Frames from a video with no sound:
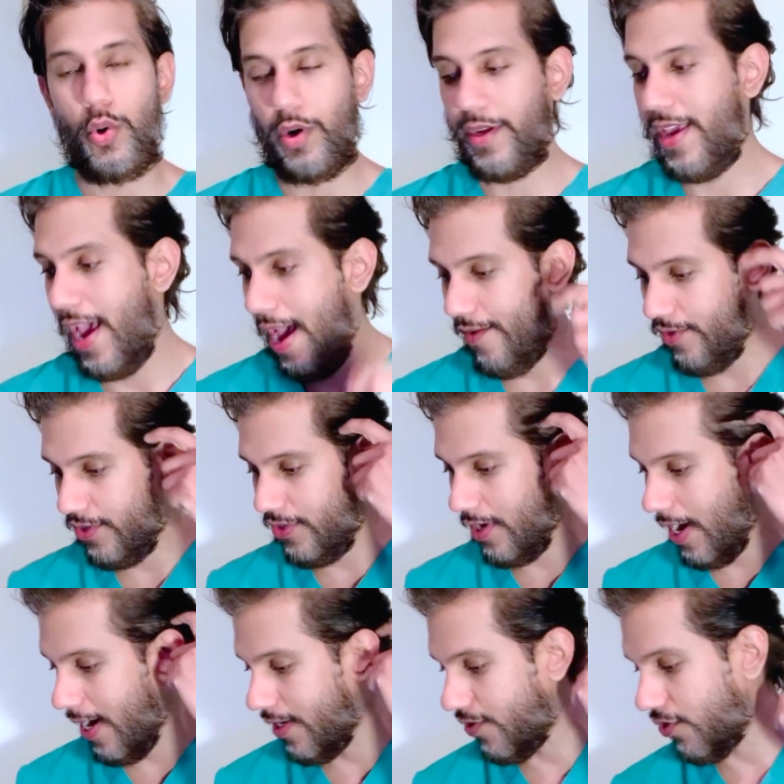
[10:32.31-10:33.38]
or
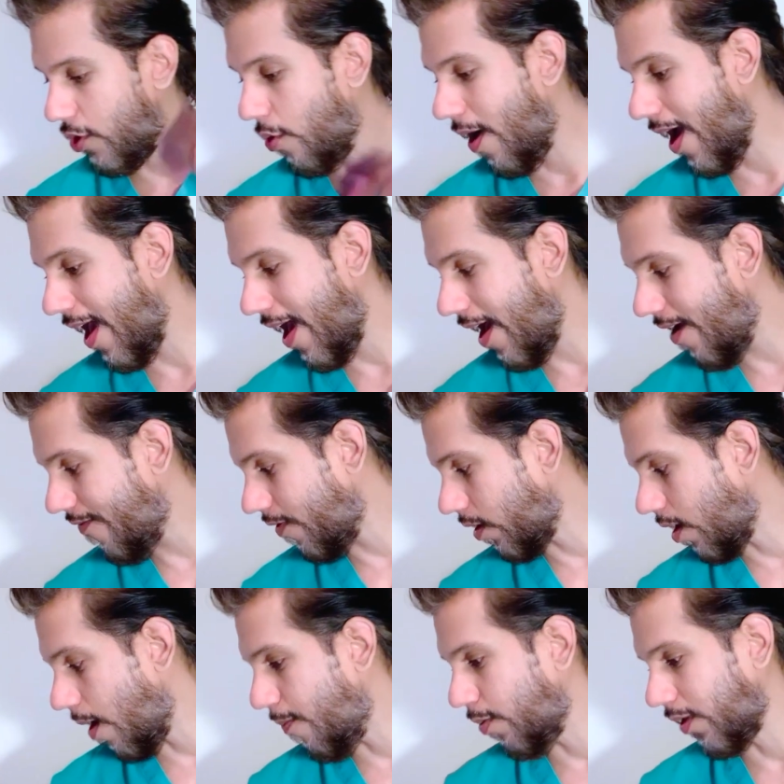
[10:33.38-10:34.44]
cavicide. So I have
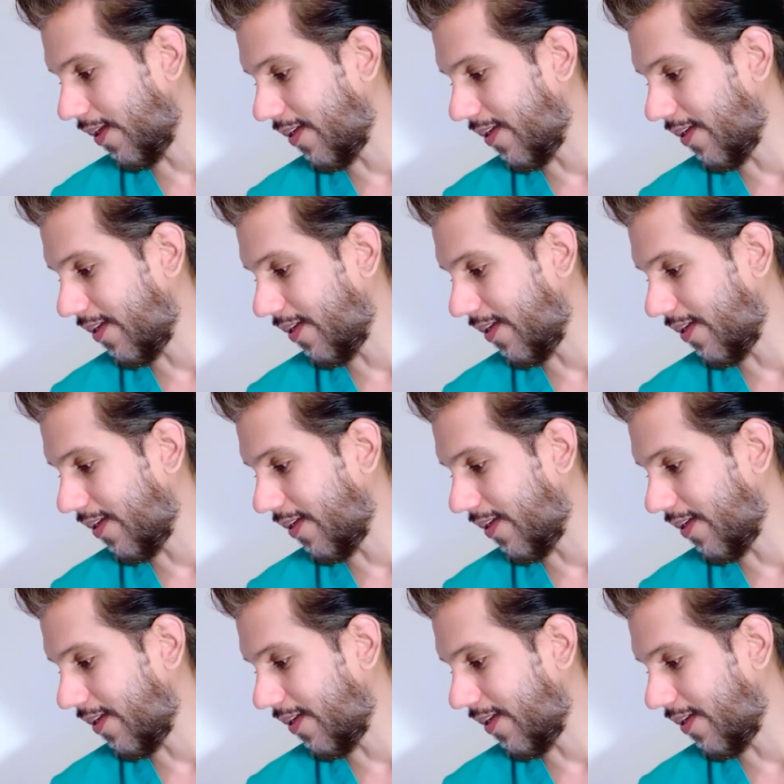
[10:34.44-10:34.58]
a couple